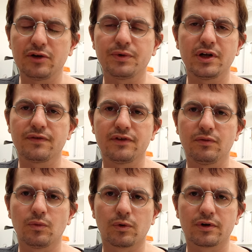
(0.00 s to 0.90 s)
rid of the
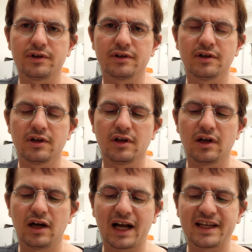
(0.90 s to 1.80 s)
word
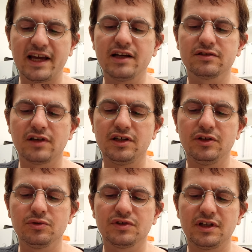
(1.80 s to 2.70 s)
Achaeans and
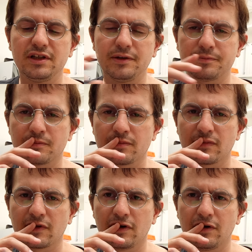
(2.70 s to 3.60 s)
using
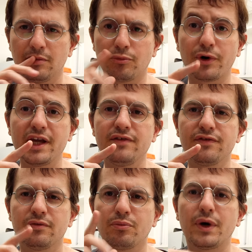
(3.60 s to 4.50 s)

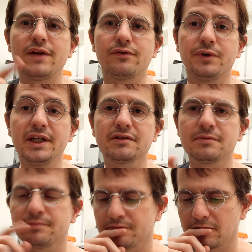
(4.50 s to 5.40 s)
brave Greeks.
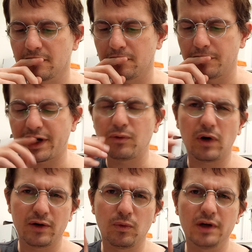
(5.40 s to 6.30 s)
But
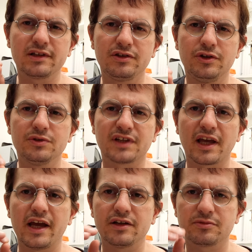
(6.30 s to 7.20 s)
I wanted to use
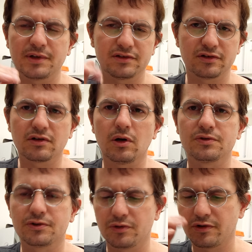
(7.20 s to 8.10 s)
Achaeans because it's
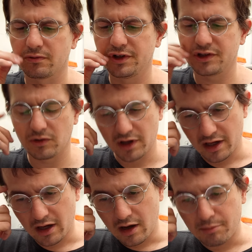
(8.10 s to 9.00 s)
closer to the original.
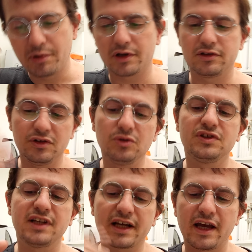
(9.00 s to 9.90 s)
But
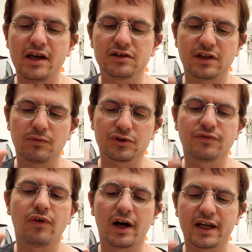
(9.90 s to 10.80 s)
using Achaeans, I
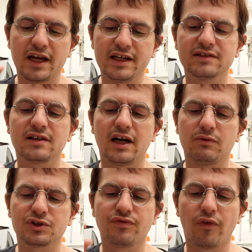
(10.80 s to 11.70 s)

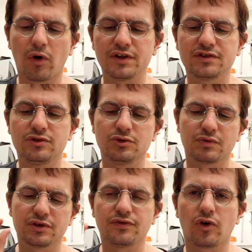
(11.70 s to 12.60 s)
was forced to
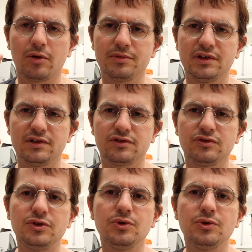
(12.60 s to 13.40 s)
transform this